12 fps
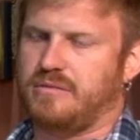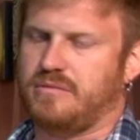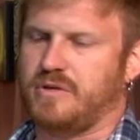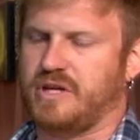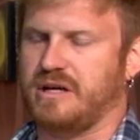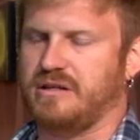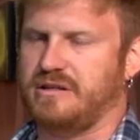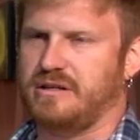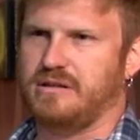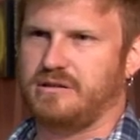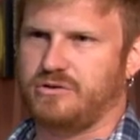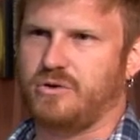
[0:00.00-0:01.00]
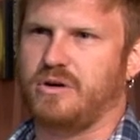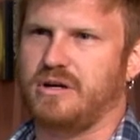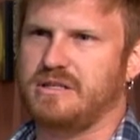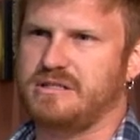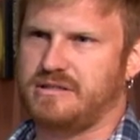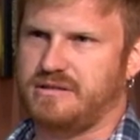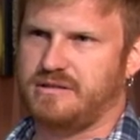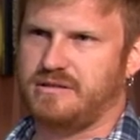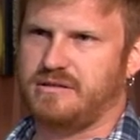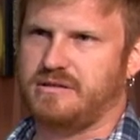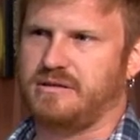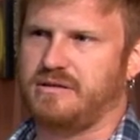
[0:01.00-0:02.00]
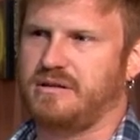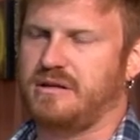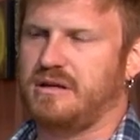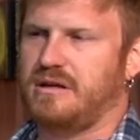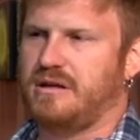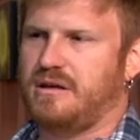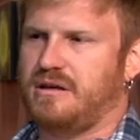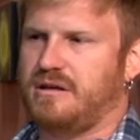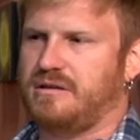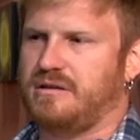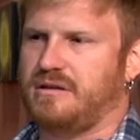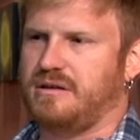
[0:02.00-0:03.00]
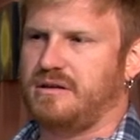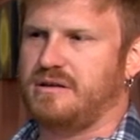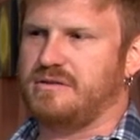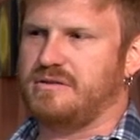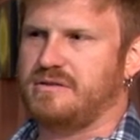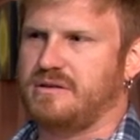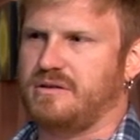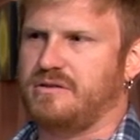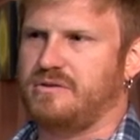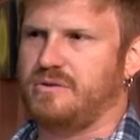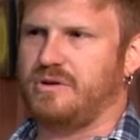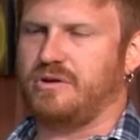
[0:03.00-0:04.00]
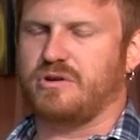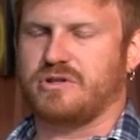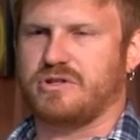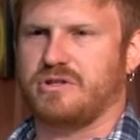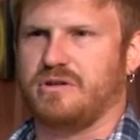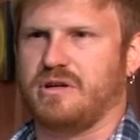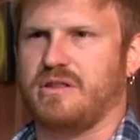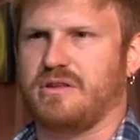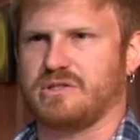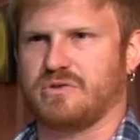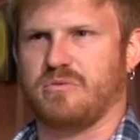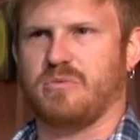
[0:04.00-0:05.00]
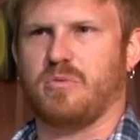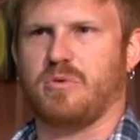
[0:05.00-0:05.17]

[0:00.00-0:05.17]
Miguel de la Torres and his Doing Christian Ethics from the